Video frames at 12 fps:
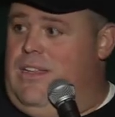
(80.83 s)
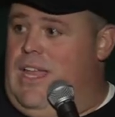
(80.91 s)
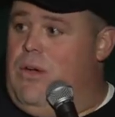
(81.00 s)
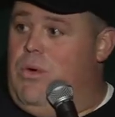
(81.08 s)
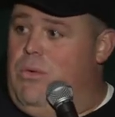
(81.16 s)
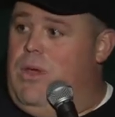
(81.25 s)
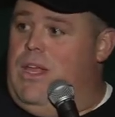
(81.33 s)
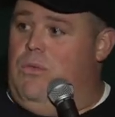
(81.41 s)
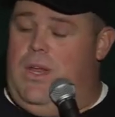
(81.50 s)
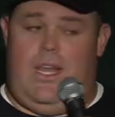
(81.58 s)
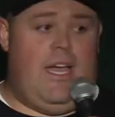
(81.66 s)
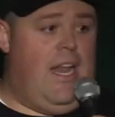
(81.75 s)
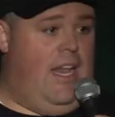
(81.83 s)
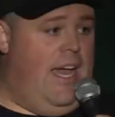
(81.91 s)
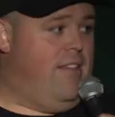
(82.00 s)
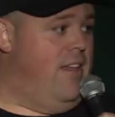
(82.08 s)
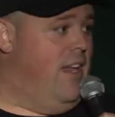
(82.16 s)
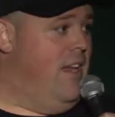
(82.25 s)
like when he got
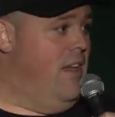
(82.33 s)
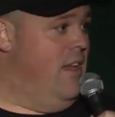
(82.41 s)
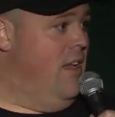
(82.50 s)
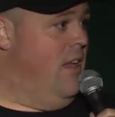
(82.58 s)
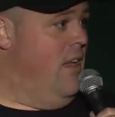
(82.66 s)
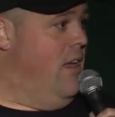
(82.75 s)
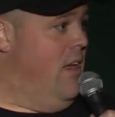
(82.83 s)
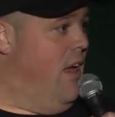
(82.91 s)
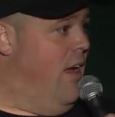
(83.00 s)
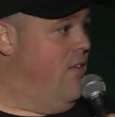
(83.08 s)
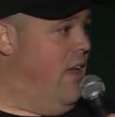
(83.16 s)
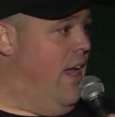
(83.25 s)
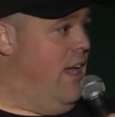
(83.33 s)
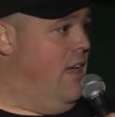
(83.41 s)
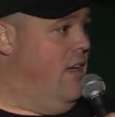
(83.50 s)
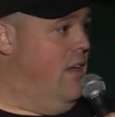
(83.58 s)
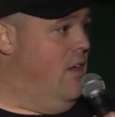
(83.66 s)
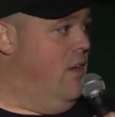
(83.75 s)
elected, I was like,
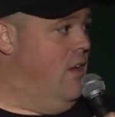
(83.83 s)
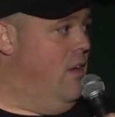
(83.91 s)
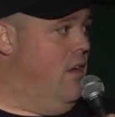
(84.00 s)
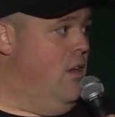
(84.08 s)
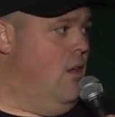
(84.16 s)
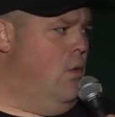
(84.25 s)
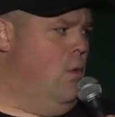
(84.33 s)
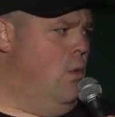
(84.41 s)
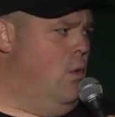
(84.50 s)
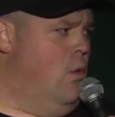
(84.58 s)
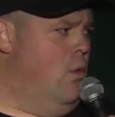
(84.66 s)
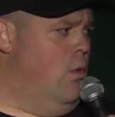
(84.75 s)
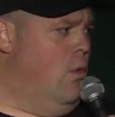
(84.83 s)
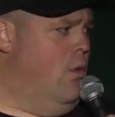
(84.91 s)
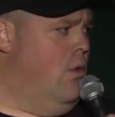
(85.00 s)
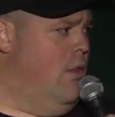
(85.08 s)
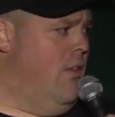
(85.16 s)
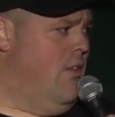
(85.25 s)
ooh,
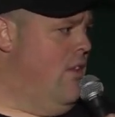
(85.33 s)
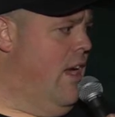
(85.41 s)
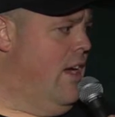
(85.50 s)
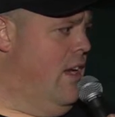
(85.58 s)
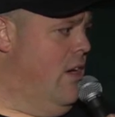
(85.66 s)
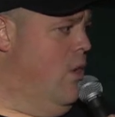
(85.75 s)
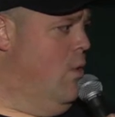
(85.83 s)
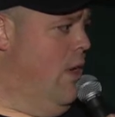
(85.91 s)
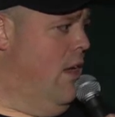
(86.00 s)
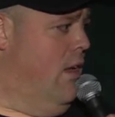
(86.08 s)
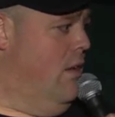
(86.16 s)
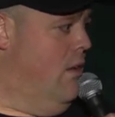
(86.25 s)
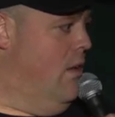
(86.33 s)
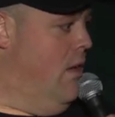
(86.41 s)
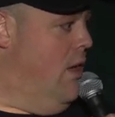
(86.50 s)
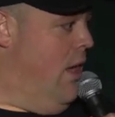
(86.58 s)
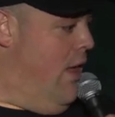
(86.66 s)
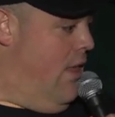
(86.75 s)
this is not going to go well.
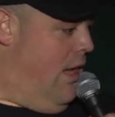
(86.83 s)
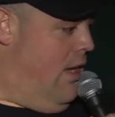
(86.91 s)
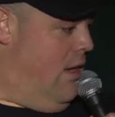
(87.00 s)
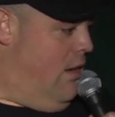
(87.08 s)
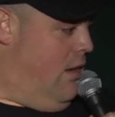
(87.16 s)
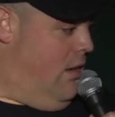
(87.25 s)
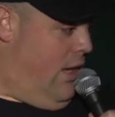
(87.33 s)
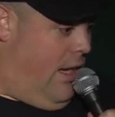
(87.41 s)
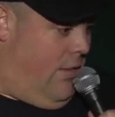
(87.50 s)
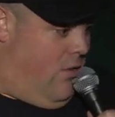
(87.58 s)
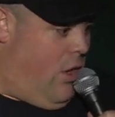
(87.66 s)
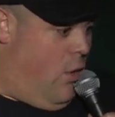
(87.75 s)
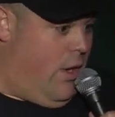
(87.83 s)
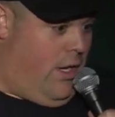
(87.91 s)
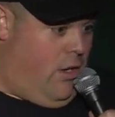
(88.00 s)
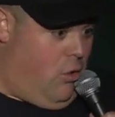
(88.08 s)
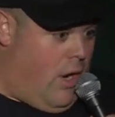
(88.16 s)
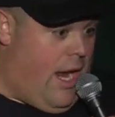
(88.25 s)
And then, like, it's
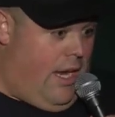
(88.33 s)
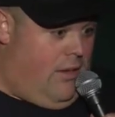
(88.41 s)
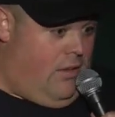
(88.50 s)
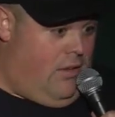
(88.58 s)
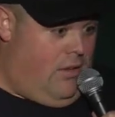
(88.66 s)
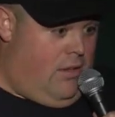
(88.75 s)
going great.